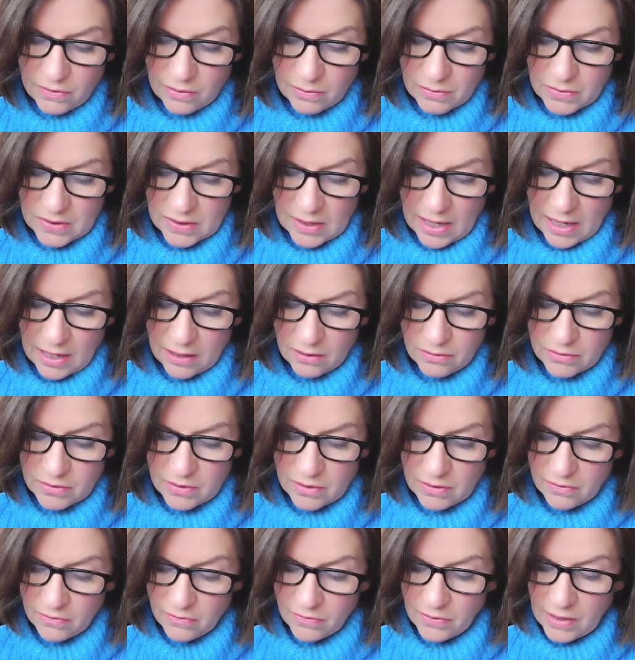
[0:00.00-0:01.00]

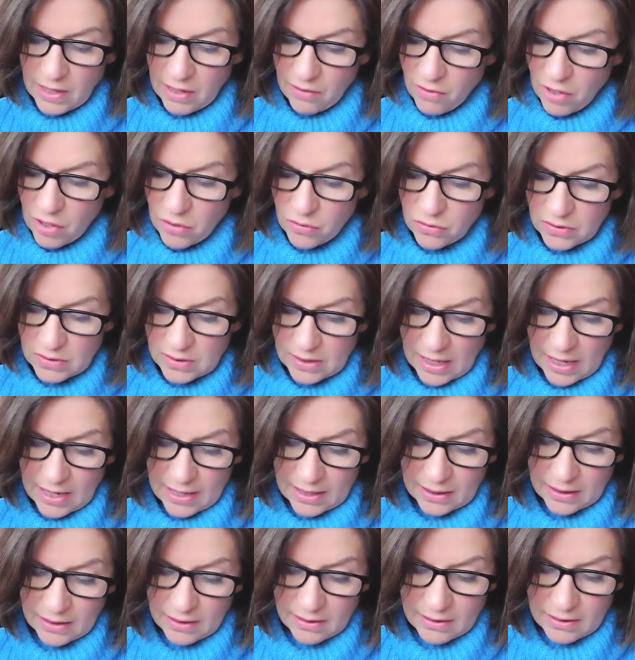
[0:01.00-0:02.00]
themselves for their own sake.